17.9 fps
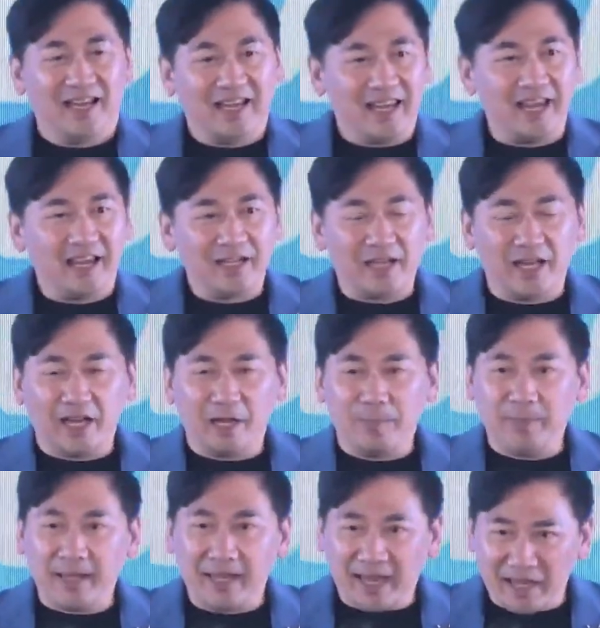again,
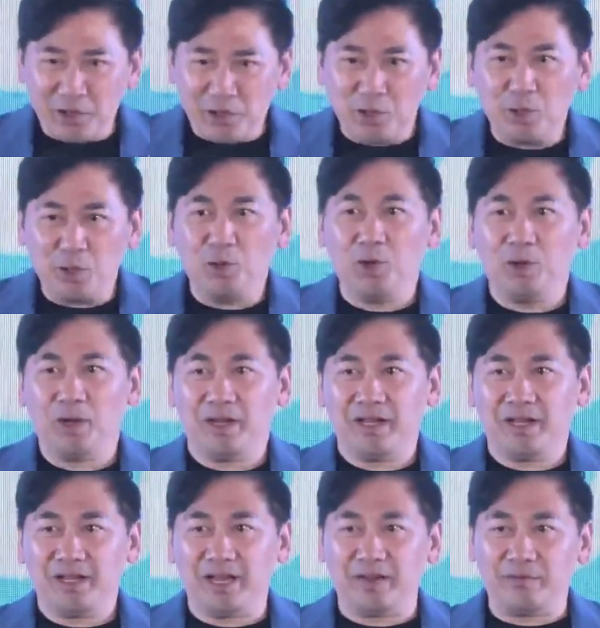Ming A Yu
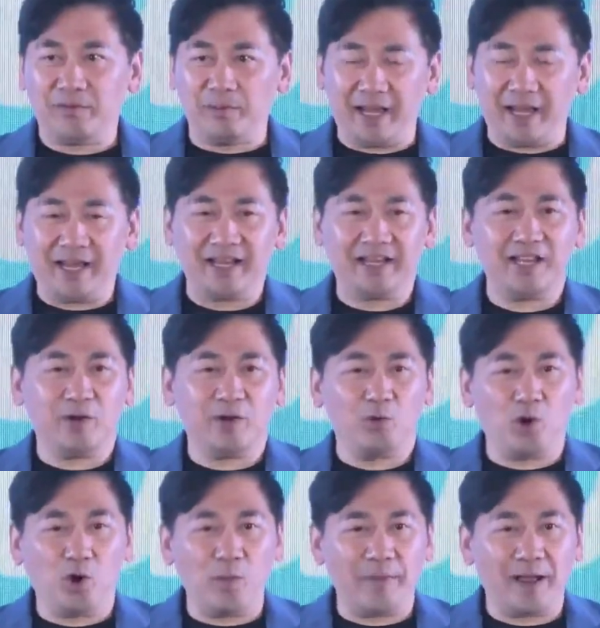from
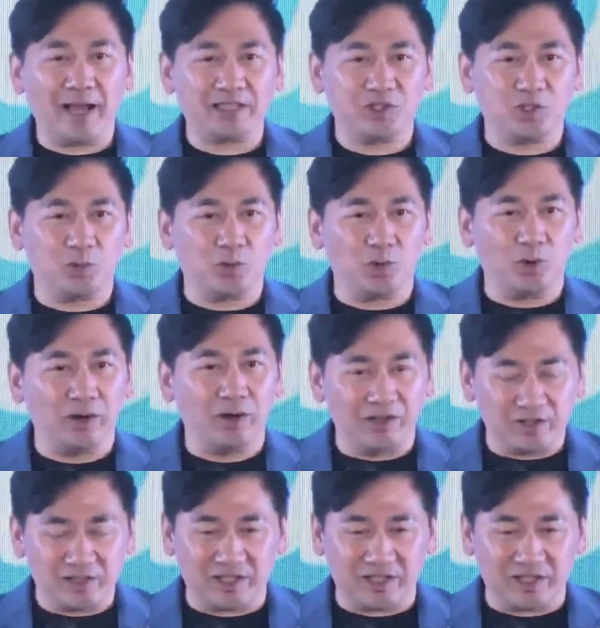Canada, Royal Master,
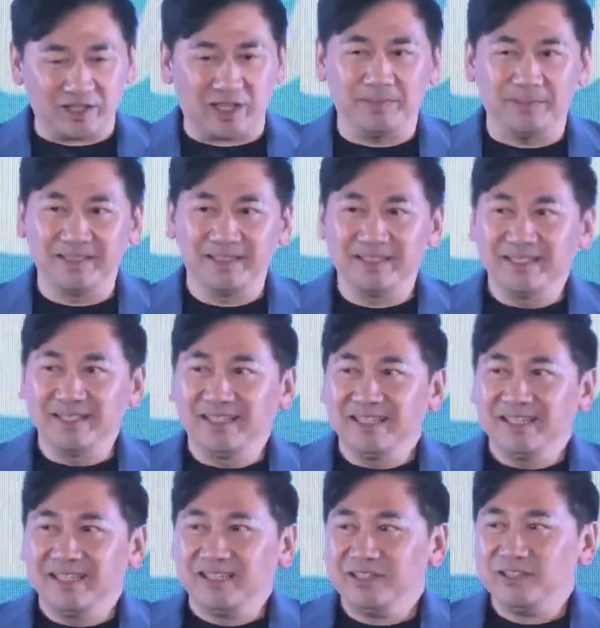Royal Leaders Club.
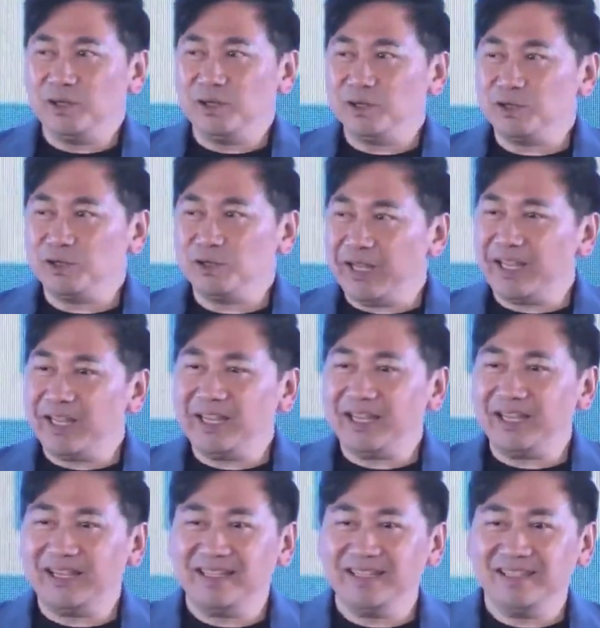You know,
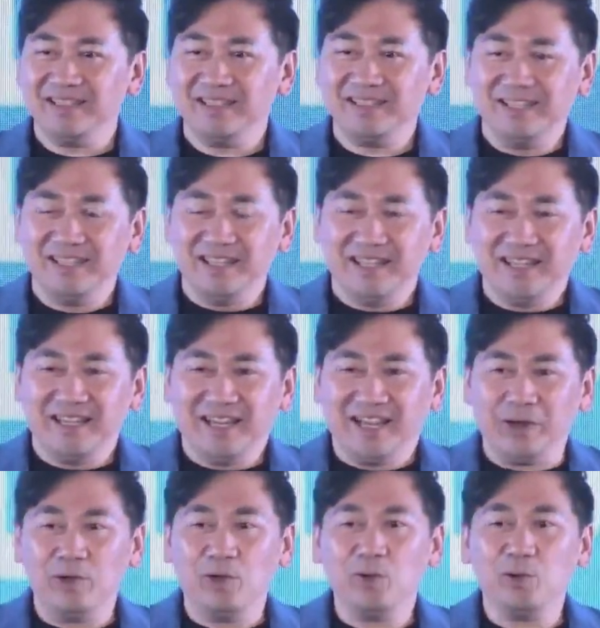today,
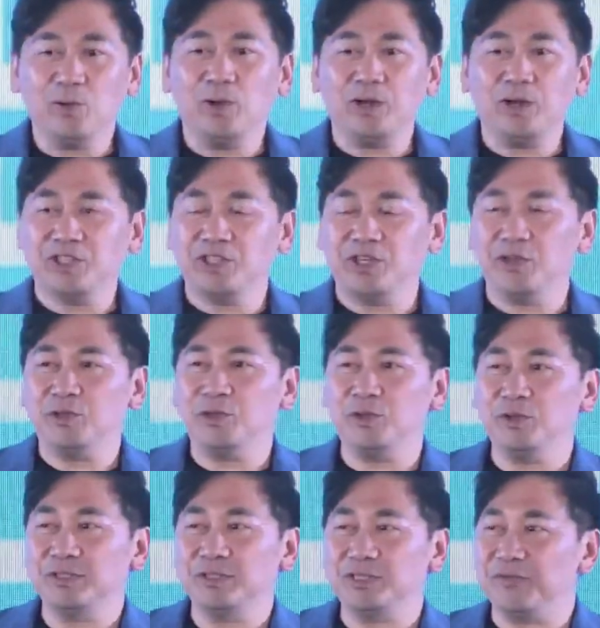I really want to share
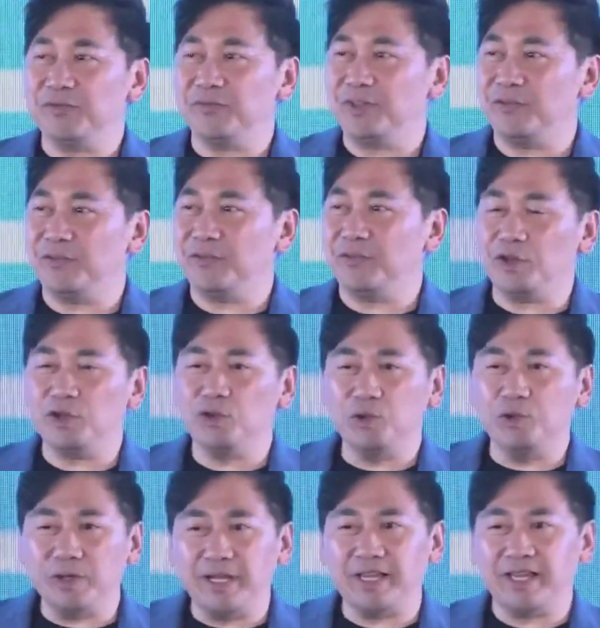to you something very
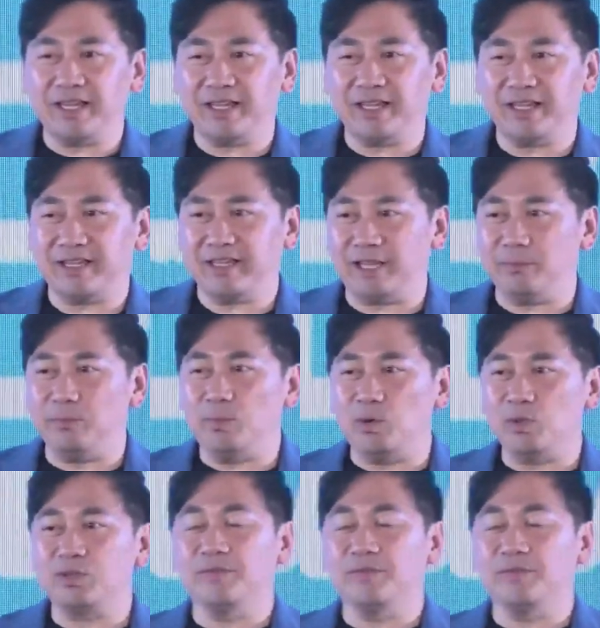unique, like